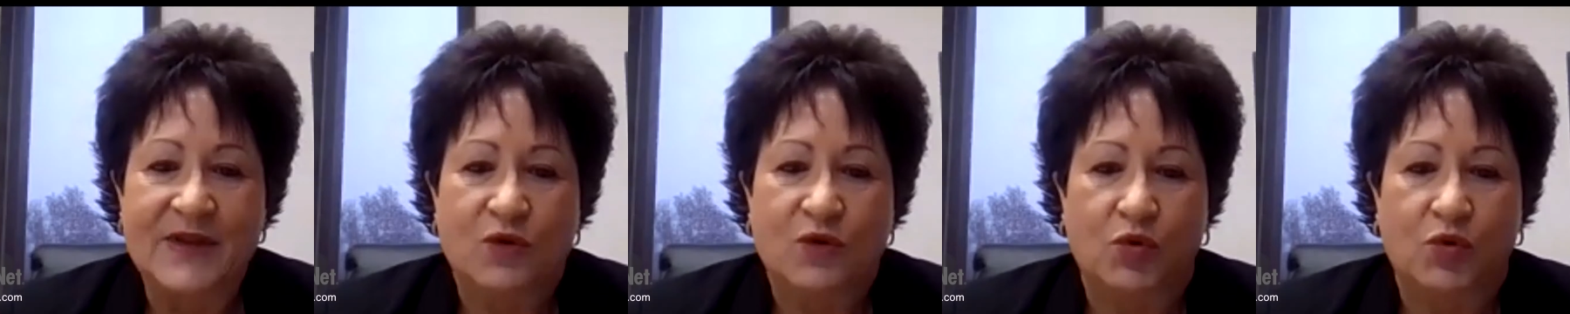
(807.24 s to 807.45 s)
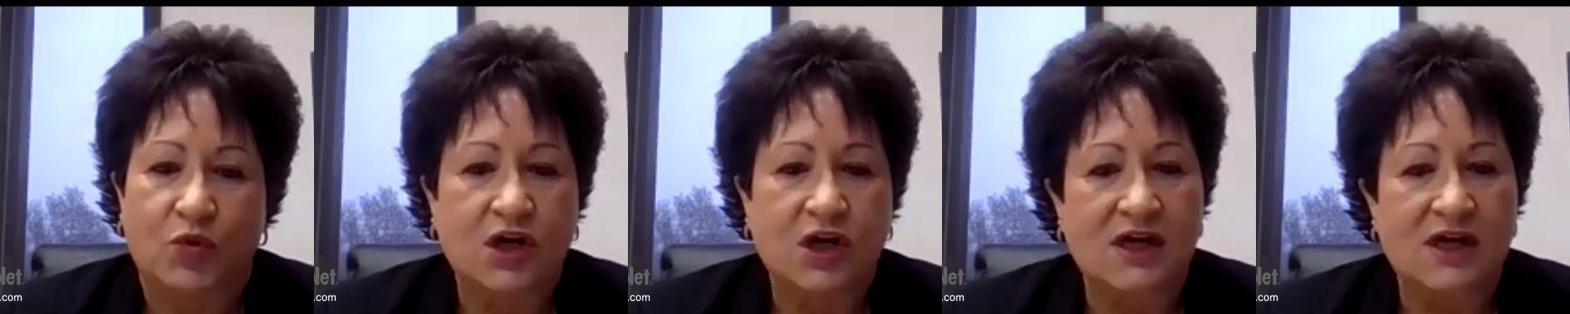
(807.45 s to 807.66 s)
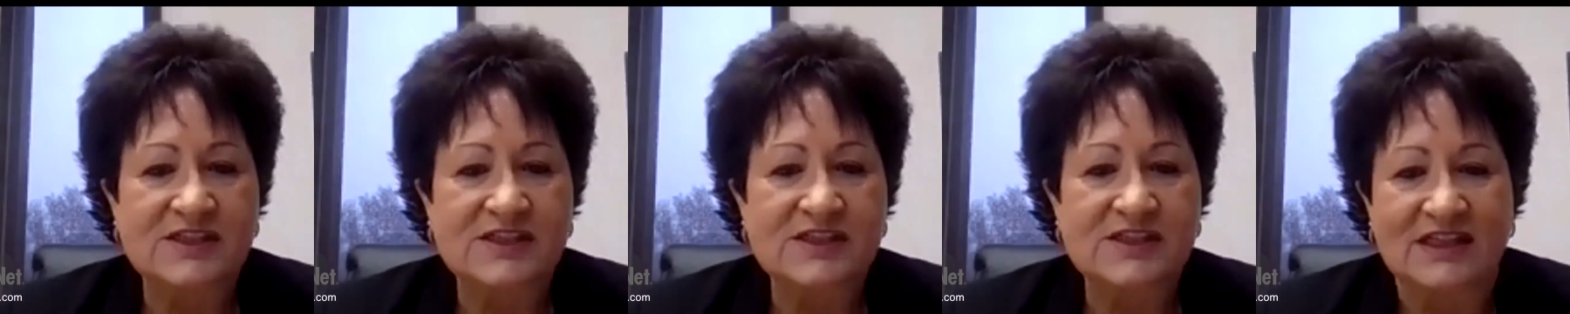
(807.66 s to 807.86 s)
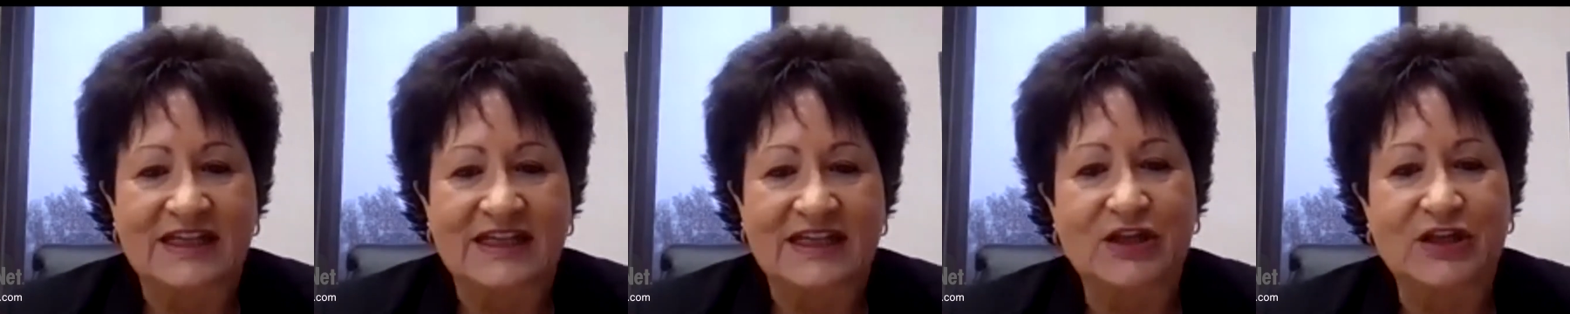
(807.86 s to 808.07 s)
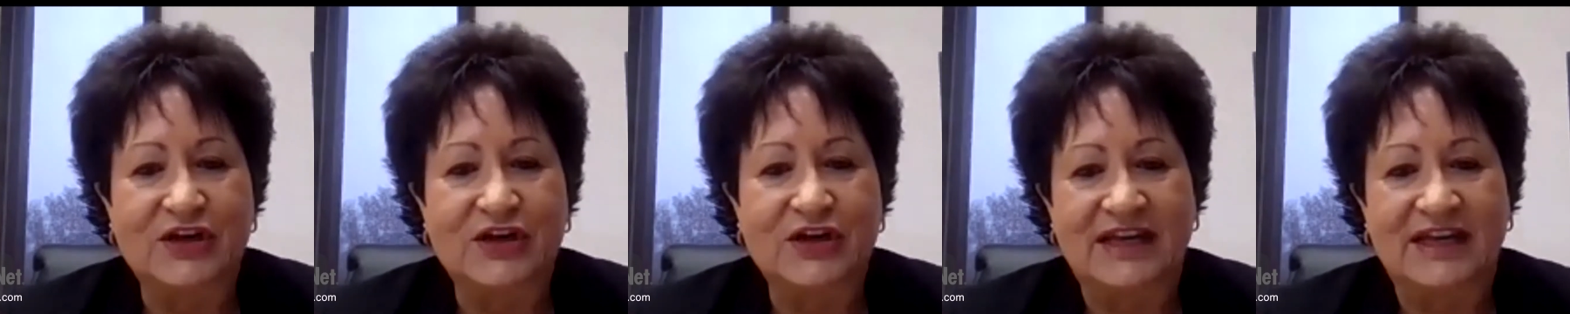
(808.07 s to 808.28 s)
We're constantly
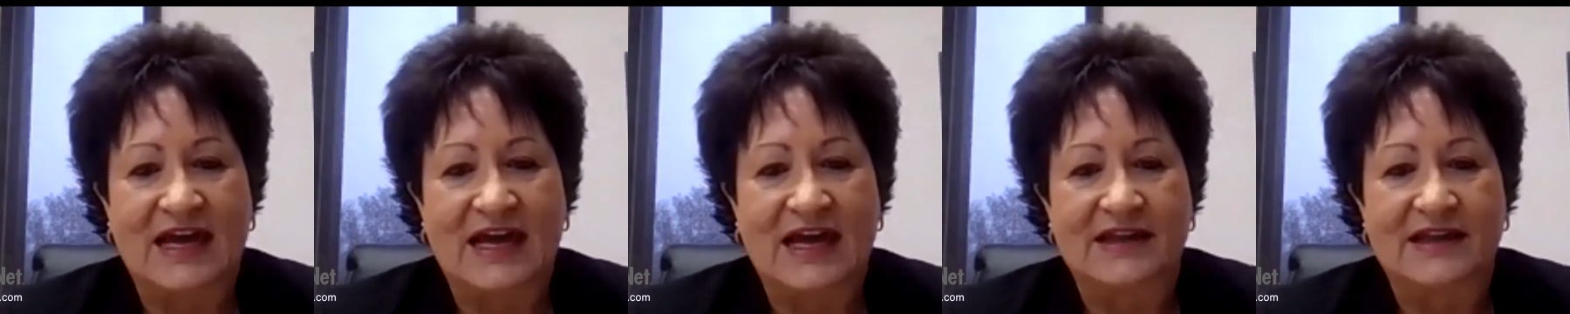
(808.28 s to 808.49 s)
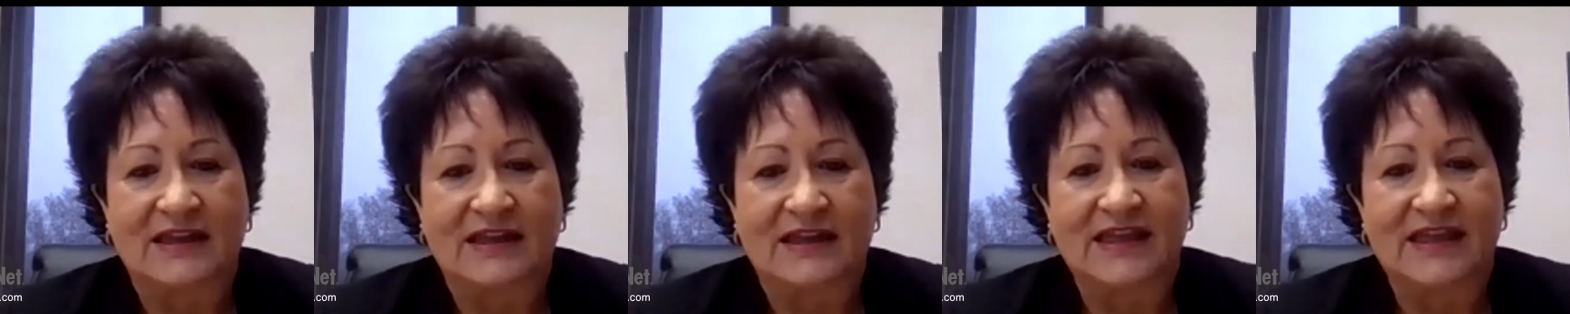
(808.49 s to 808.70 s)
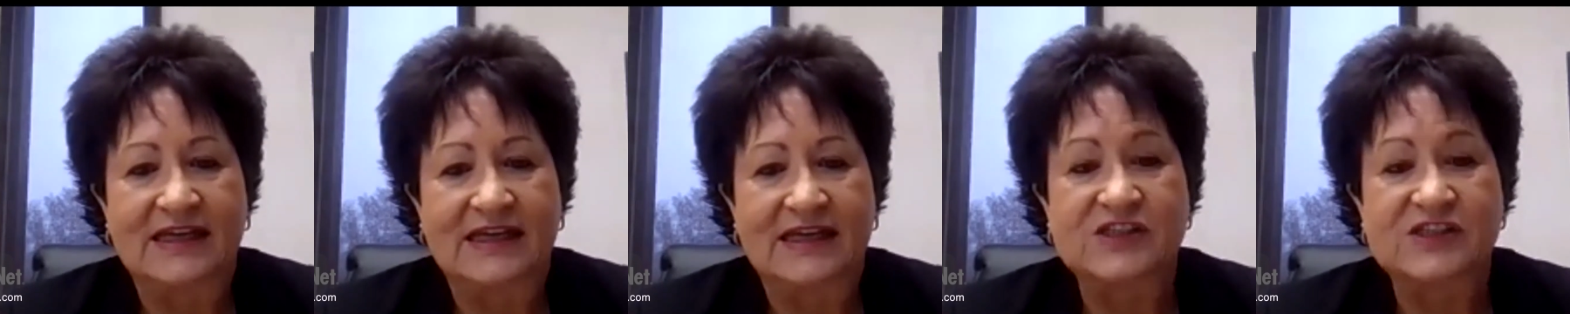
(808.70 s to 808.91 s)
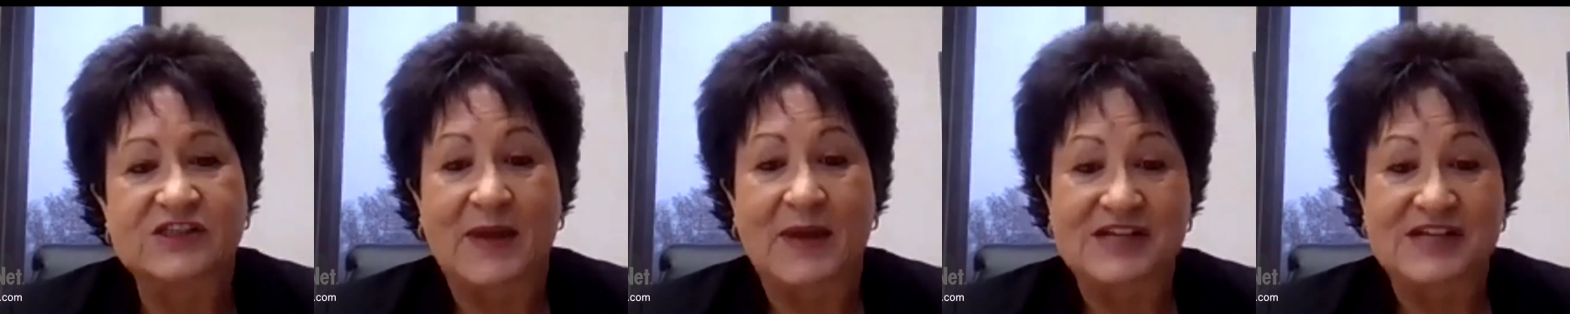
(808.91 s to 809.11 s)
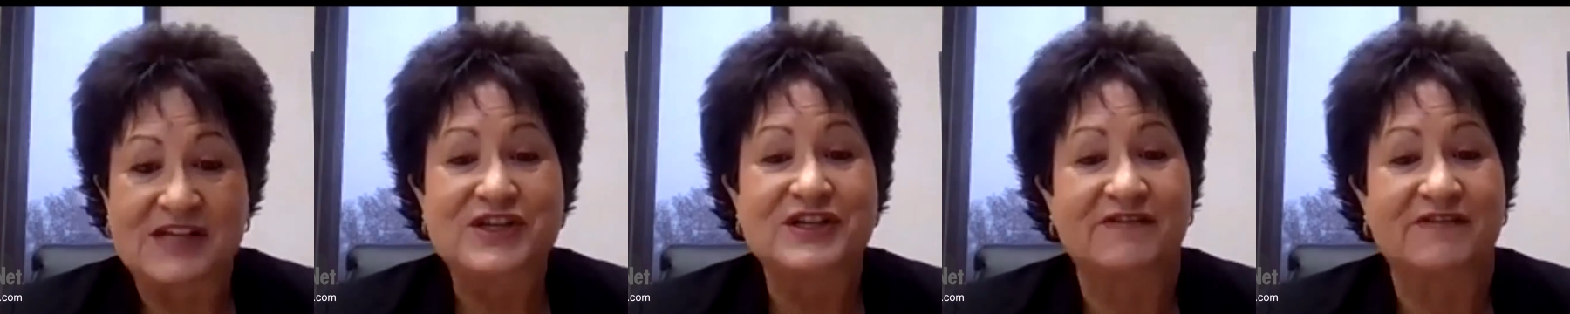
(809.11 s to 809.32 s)
looking at the
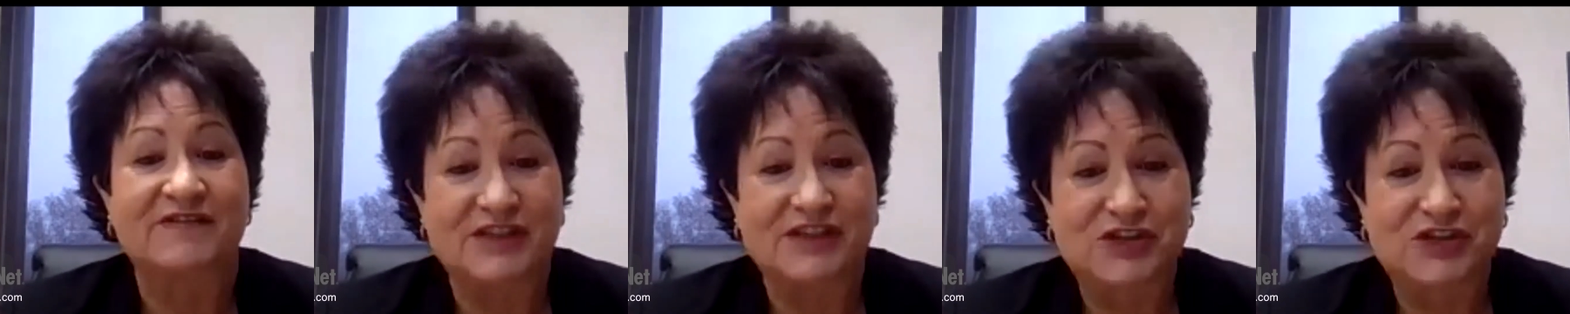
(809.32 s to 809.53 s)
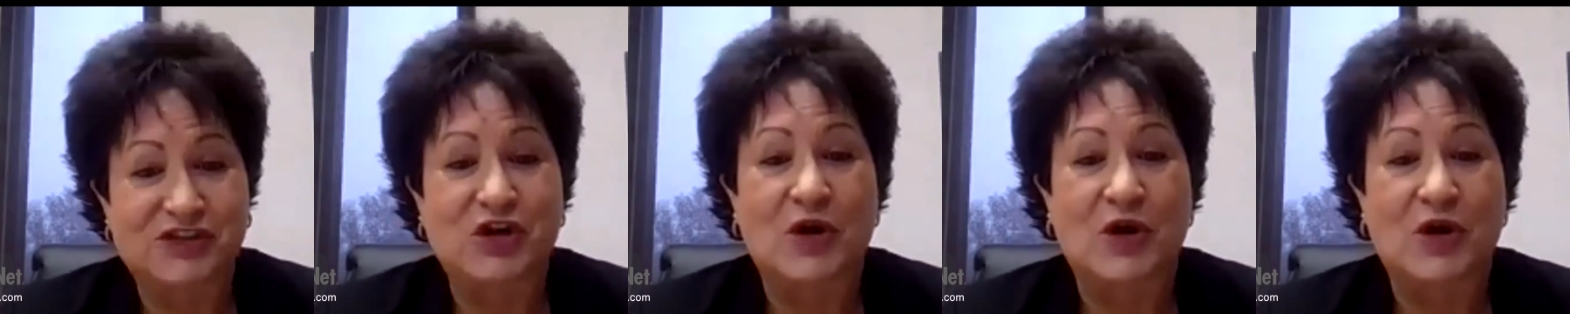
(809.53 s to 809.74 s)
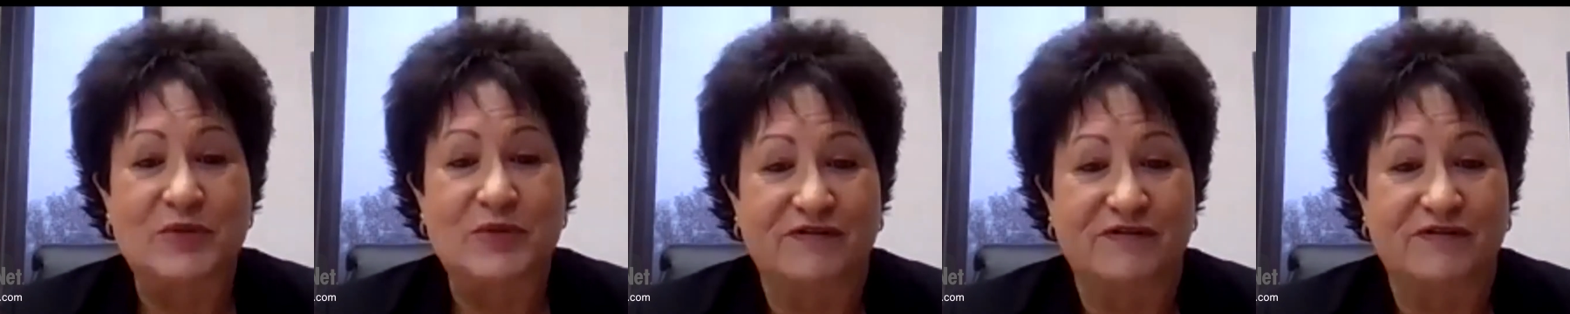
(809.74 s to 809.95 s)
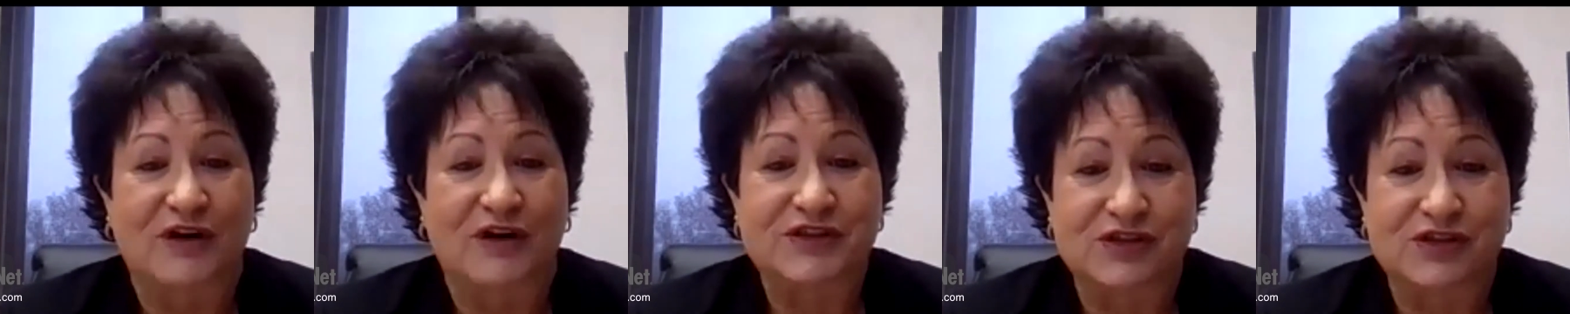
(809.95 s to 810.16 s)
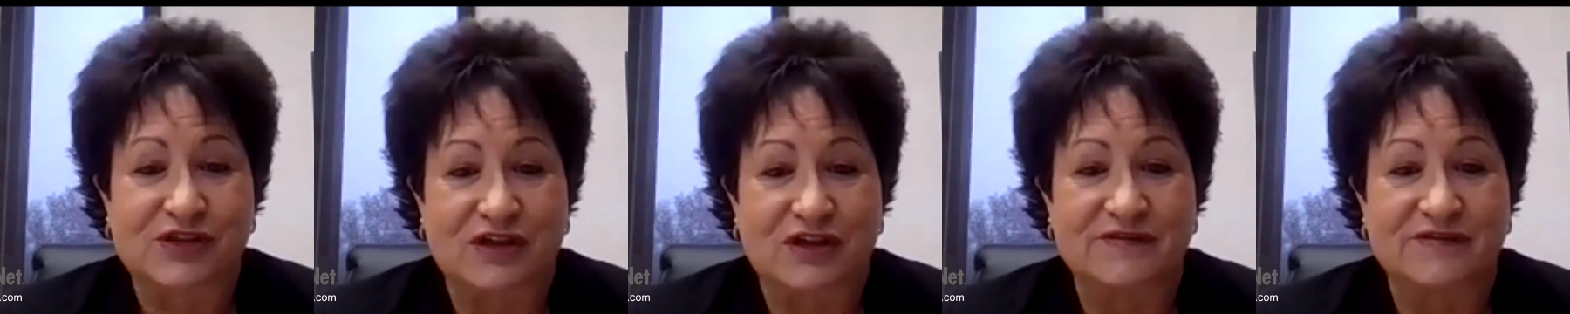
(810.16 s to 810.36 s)
expansion of the scope of our
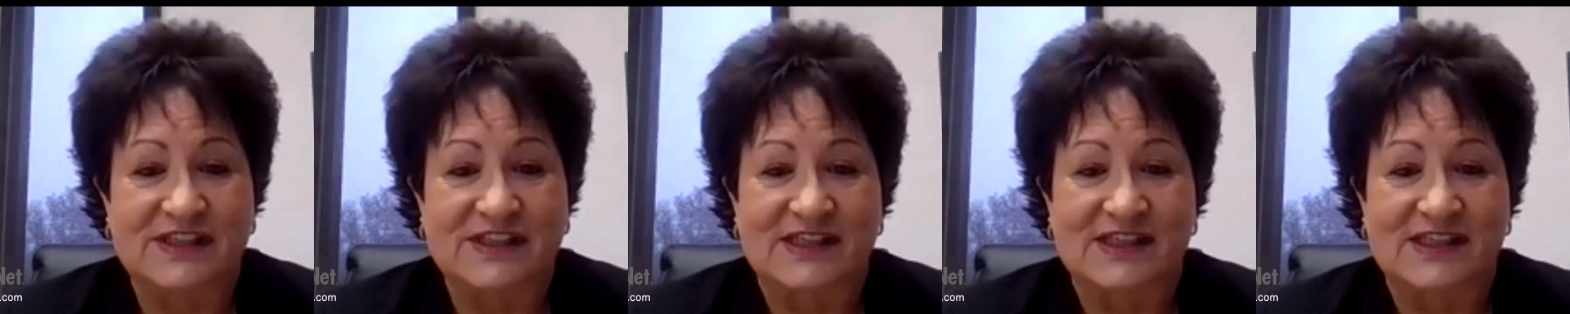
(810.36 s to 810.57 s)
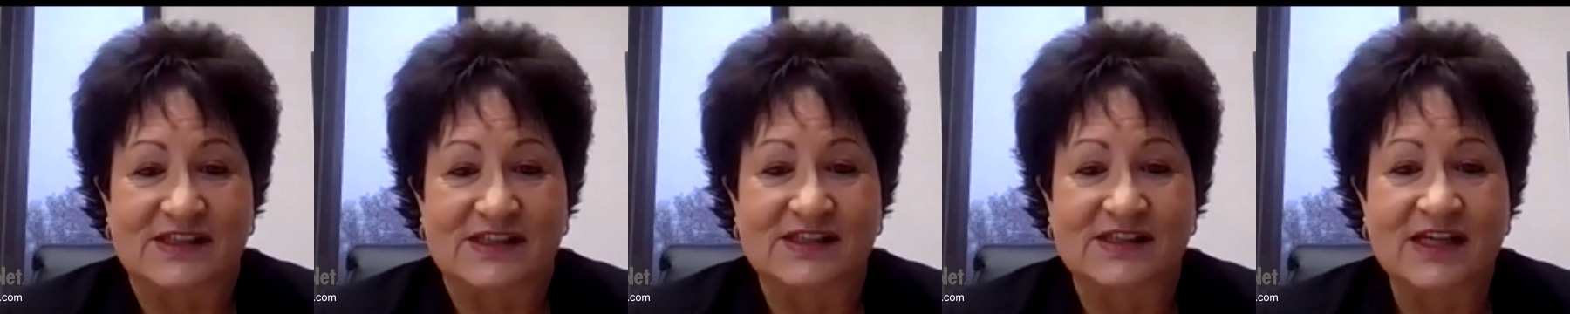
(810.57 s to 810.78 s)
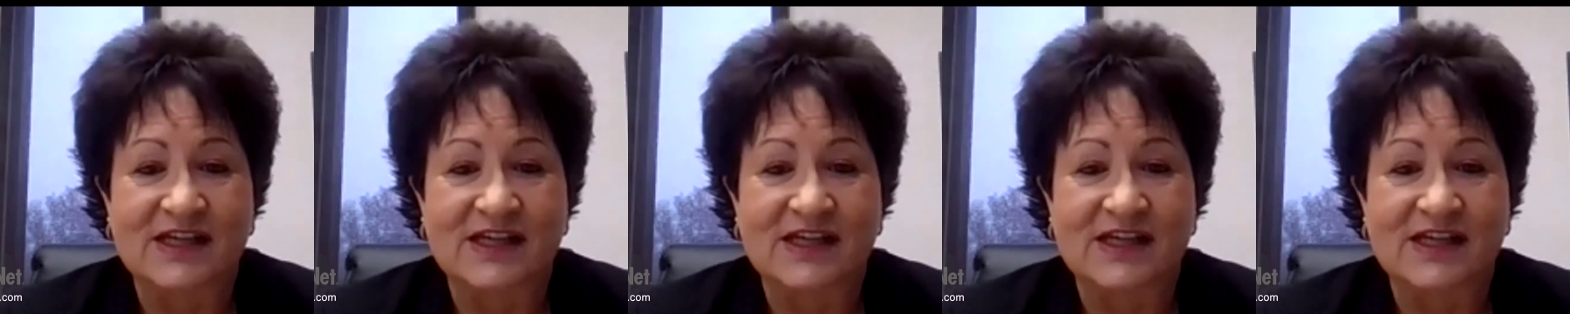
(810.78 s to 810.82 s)
services.